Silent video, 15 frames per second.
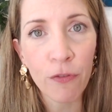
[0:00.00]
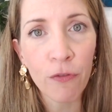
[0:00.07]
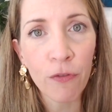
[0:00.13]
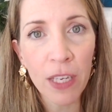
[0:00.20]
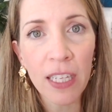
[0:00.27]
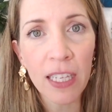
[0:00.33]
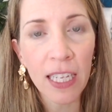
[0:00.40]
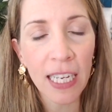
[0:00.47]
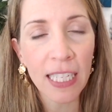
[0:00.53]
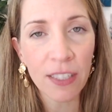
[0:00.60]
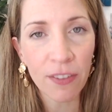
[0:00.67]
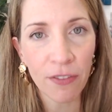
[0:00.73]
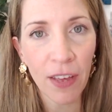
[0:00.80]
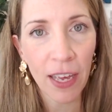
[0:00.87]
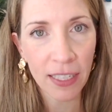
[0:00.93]
feel its
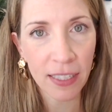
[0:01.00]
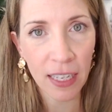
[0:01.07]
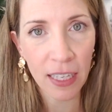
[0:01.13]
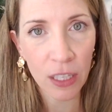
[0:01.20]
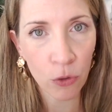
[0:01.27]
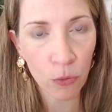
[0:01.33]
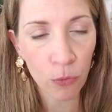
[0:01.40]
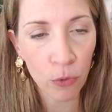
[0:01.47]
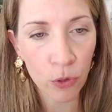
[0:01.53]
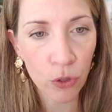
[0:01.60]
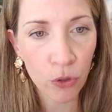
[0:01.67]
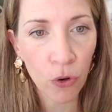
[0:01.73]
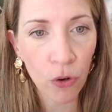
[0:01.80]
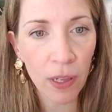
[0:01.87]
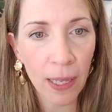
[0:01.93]
effects a little more
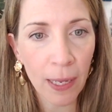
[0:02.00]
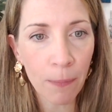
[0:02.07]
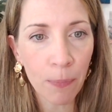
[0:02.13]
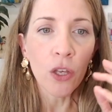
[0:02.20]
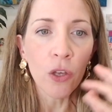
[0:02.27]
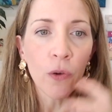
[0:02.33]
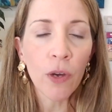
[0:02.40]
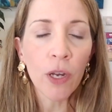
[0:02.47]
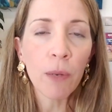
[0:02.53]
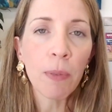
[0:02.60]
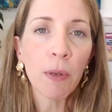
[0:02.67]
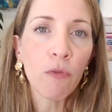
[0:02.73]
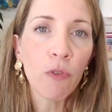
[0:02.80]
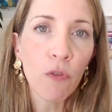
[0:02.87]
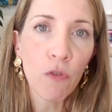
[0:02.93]
strongly. You're going to be
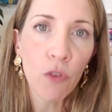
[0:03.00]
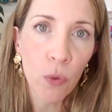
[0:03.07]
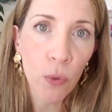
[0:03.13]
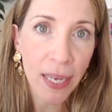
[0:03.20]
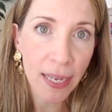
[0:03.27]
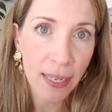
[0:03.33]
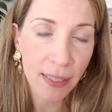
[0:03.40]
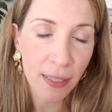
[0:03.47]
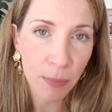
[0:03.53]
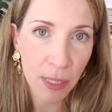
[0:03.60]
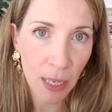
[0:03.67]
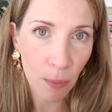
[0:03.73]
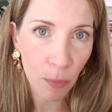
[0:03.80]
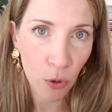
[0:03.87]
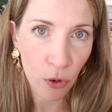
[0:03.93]
reviewing some
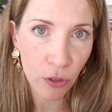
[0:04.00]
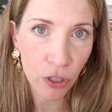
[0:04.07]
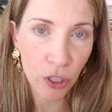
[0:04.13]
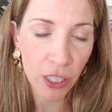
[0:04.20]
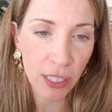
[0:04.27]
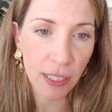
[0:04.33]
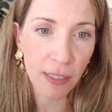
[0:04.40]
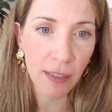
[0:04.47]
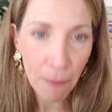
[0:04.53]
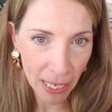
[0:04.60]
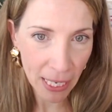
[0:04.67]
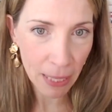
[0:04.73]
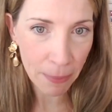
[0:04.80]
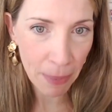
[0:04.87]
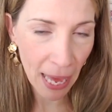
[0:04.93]
subconscious
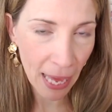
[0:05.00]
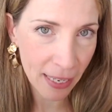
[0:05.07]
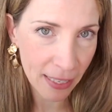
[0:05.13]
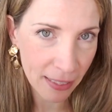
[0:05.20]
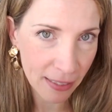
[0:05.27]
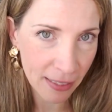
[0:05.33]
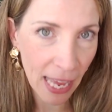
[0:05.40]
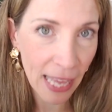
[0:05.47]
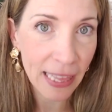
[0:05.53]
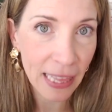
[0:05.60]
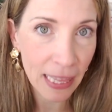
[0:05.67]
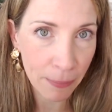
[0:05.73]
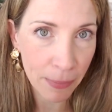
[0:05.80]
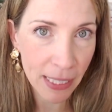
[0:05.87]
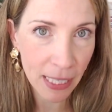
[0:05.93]
money patterns and
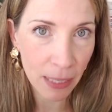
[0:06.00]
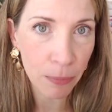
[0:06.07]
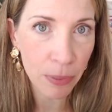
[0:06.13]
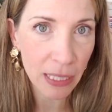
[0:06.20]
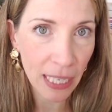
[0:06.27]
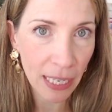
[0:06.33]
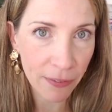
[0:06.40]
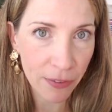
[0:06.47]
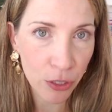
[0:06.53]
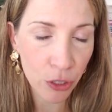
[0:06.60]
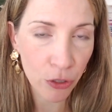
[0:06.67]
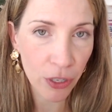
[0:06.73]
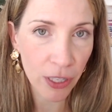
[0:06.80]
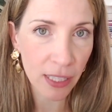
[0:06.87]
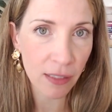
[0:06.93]
limiting beliefs
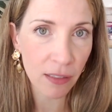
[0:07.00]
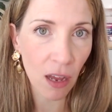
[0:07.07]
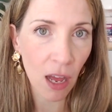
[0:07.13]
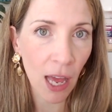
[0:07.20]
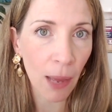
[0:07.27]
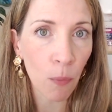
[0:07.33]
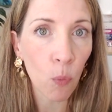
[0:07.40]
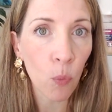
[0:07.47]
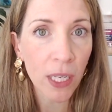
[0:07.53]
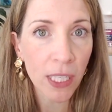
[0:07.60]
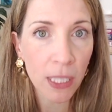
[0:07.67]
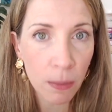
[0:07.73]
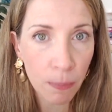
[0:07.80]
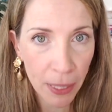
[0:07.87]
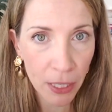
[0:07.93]
during this time,
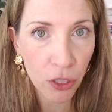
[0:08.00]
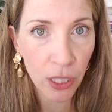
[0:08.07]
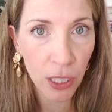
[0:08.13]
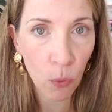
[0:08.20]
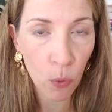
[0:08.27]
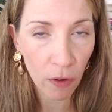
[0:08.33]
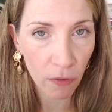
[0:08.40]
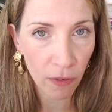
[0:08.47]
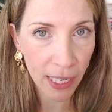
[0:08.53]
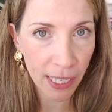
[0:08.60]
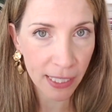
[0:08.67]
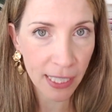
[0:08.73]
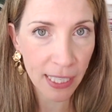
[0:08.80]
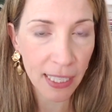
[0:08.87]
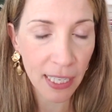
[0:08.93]
especially while
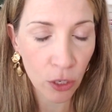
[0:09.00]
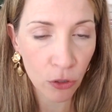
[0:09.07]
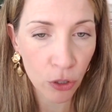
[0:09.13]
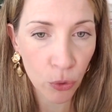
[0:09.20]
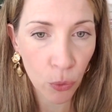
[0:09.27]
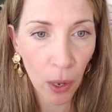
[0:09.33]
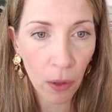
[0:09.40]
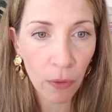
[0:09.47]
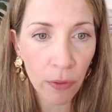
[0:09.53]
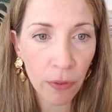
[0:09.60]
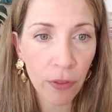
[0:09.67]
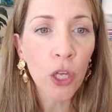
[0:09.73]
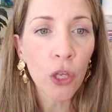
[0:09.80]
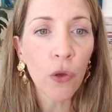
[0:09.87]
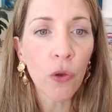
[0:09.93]
Venus is in your
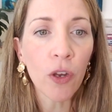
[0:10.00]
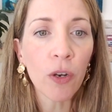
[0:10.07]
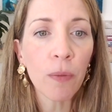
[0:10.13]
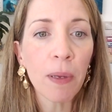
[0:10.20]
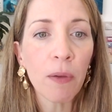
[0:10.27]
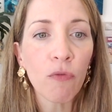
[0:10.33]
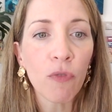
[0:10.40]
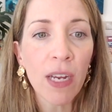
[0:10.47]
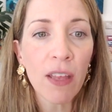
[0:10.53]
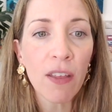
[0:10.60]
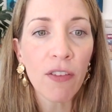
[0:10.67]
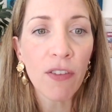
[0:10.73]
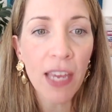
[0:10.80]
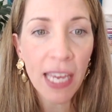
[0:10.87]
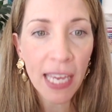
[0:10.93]
12th. You're going to be
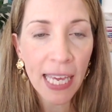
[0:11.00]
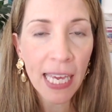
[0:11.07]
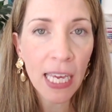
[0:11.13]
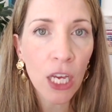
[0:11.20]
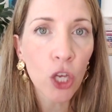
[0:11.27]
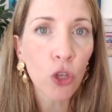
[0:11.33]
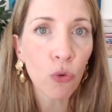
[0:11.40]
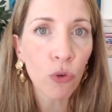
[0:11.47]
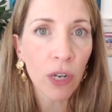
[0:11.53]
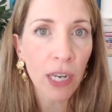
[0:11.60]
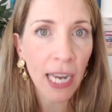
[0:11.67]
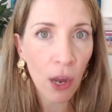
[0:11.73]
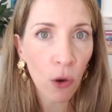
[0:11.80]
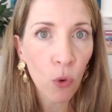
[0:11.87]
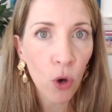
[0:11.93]
rethinking your
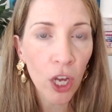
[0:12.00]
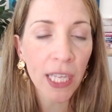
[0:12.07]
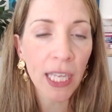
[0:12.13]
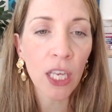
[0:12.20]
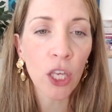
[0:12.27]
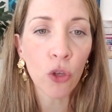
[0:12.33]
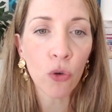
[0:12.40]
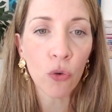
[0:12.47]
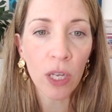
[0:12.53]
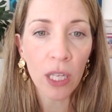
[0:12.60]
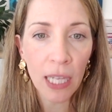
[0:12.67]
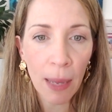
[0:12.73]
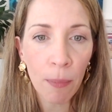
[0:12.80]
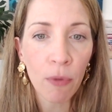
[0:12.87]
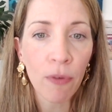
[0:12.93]
networking, your
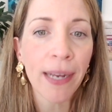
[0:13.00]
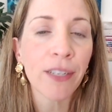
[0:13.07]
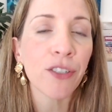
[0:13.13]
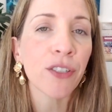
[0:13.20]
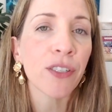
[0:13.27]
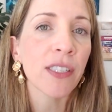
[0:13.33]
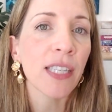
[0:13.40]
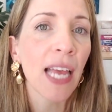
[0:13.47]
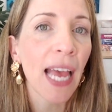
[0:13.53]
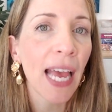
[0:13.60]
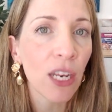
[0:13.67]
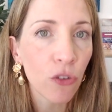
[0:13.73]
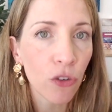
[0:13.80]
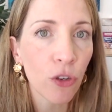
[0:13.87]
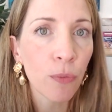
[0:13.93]
collaborations,
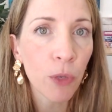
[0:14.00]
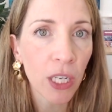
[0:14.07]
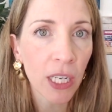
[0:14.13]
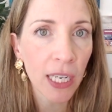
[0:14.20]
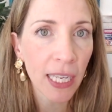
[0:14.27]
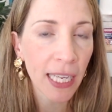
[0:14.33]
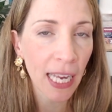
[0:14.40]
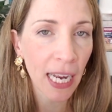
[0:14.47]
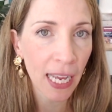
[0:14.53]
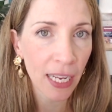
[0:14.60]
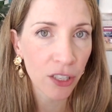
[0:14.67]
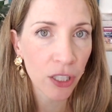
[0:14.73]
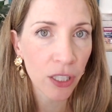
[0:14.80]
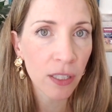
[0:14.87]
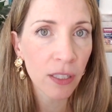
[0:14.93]
and your community
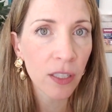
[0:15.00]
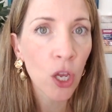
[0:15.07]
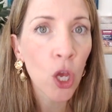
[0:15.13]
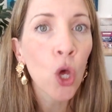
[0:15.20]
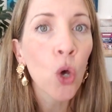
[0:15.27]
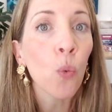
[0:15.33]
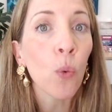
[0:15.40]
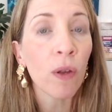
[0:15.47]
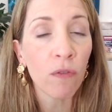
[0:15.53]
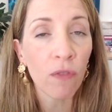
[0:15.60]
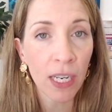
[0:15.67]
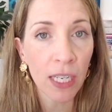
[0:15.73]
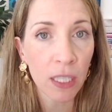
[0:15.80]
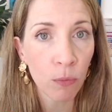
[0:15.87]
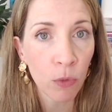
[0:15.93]
connections when
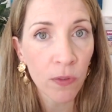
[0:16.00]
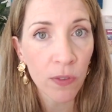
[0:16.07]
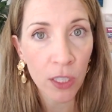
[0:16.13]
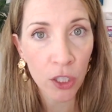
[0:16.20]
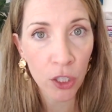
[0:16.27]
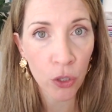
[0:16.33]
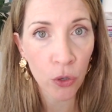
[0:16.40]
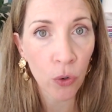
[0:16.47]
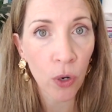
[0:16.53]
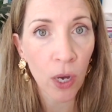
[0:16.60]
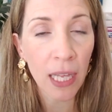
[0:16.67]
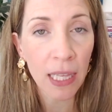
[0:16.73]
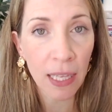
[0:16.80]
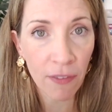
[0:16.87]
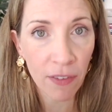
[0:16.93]
Venus moves into your
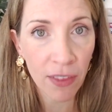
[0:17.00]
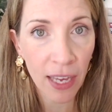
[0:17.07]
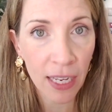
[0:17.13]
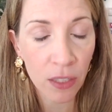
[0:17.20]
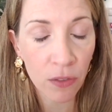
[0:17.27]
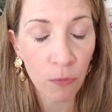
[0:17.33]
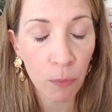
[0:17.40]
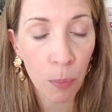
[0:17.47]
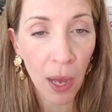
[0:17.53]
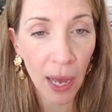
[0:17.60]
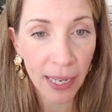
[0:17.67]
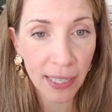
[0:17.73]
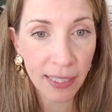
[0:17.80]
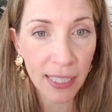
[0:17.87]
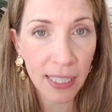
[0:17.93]
11th house of
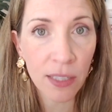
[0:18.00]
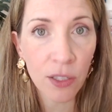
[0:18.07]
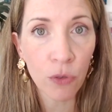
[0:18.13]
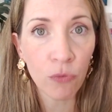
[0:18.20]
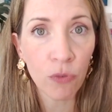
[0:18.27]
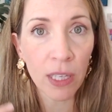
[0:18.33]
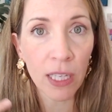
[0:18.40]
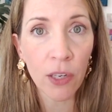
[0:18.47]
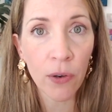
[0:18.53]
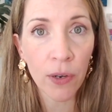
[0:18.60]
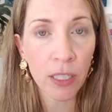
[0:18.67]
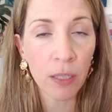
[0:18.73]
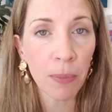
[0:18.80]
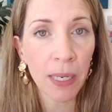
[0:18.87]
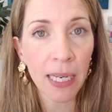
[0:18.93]
Pisces. You're really going
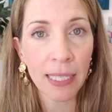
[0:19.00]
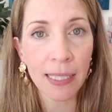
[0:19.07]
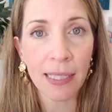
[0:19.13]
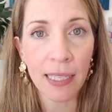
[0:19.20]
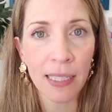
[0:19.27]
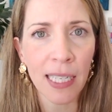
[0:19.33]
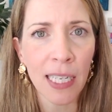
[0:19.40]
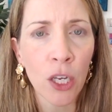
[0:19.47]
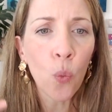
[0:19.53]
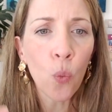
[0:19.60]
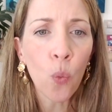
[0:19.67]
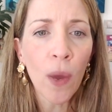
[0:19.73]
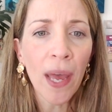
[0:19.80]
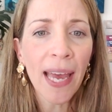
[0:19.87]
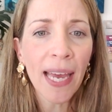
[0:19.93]
to be assessing,
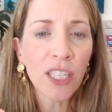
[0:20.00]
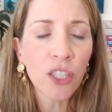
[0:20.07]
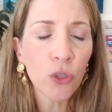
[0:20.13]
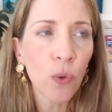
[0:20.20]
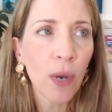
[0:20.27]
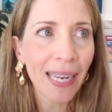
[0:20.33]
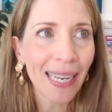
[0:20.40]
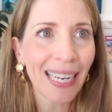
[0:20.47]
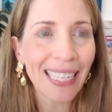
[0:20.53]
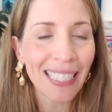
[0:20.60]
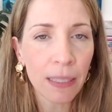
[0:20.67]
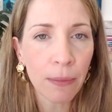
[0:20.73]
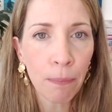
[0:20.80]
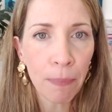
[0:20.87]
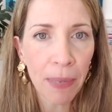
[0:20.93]
where do I need
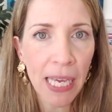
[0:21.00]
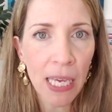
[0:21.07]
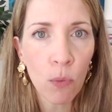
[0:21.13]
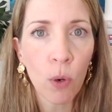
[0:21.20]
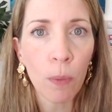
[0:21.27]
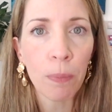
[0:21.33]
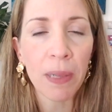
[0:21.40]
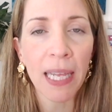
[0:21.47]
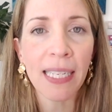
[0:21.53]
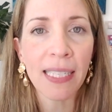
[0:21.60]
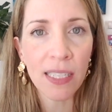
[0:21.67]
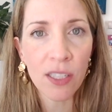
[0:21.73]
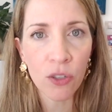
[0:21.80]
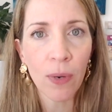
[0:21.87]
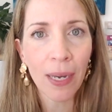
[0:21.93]
to be? What
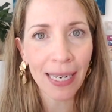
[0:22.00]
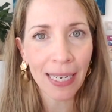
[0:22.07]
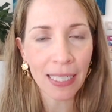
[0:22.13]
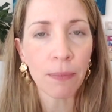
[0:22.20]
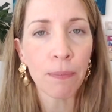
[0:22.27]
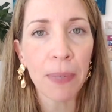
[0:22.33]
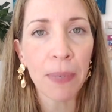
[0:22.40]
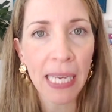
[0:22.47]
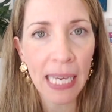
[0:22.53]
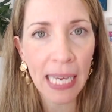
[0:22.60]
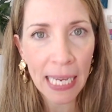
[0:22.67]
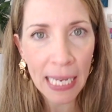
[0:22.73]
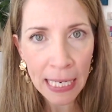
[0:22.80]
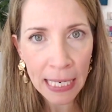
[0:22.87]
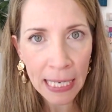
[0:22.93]
places do I need to be
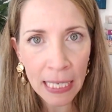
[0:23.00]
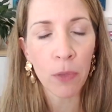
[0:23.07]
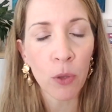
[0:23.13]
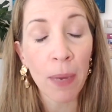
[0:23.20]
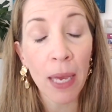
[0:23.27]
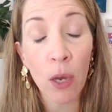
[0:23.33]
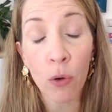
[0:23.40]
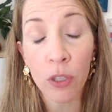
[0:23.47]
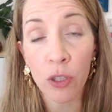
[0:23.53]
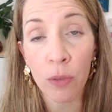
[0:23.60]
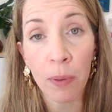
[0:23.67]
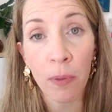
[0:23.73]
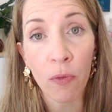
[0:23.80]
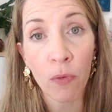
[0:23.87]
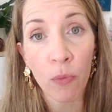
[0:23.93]
in? You may also
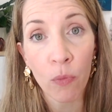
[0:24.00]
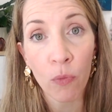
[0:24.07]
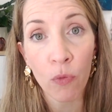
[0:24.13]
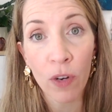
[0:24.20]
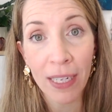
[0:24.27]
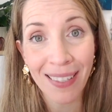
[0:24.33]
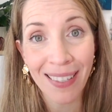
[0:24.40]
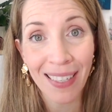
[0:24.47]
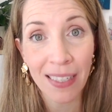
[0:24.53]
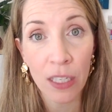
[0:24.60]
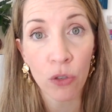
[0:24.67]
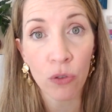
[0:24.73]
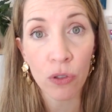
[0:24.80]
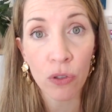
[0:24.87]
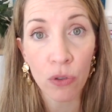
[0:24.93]
be
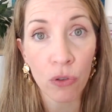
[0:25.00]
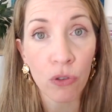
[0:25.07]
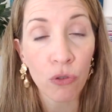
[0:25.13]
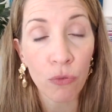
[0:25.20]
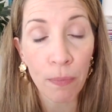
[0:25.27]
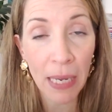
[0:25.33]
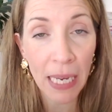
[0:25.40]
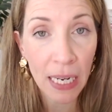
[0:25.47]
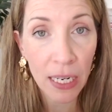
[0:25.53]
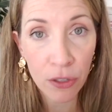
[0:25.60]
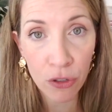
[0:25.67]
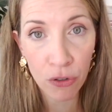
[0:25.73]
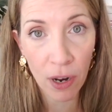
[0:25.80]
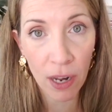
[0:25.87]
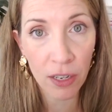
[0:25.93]
reassessing your social media
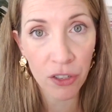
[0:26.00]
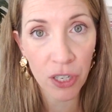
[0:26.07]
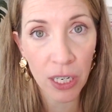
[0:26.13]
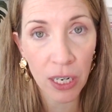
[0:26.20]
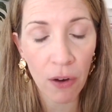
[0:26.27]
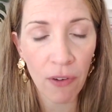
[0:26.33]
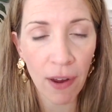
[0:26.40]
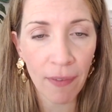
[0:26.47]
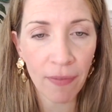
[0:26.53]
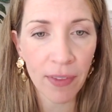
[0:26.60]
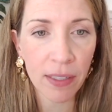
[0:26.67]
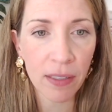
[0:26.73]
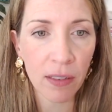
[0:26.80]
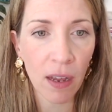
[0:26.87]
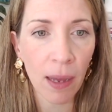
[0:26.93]
strategy around
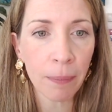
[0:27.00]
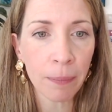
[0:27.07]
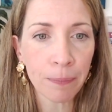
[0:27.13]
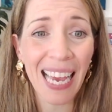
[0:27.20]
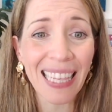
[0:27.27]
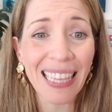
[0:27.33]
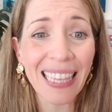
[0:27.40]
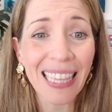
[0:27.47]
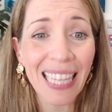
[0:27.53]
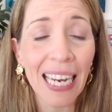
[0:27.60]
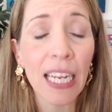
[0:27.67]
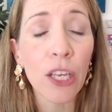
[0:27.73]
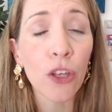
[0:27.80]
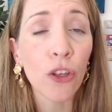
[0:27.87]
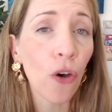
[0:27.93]
this time and
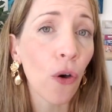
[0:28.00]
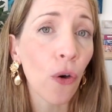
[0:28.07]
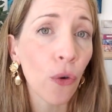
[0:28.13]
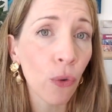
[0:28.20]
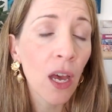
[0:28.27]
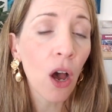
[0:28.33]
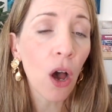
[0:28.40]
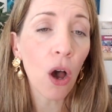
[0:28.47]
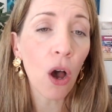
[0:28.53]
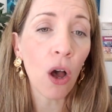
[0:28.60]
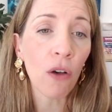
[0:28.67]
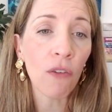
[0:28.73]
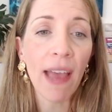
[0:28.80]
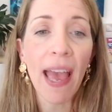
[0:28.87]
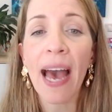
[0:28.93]
letting go
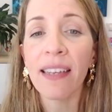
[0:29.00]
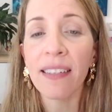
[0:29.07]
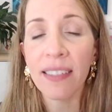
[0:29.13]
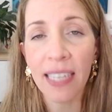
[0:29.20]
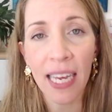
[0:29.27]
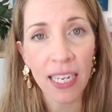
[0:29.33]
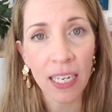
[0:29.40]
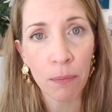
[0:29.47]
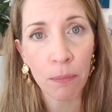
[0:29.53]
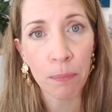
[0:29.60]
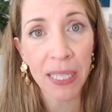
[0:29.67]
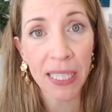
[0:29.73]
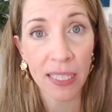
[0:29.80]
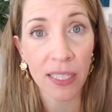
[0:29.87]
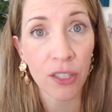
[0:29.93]
of outdated
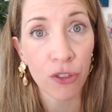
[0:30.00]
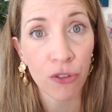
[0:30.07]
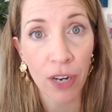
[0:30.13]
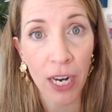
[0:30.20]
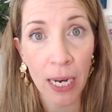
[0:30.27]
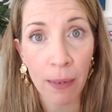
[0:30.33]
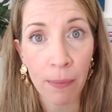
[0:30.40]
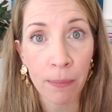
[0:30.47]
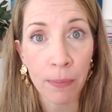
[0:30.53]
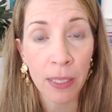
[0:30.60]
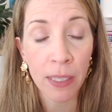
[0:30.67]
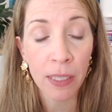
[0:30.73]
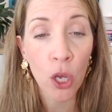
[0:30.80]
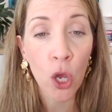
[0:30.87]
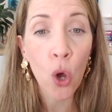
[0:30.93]
business
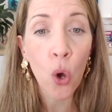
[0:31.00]
dreams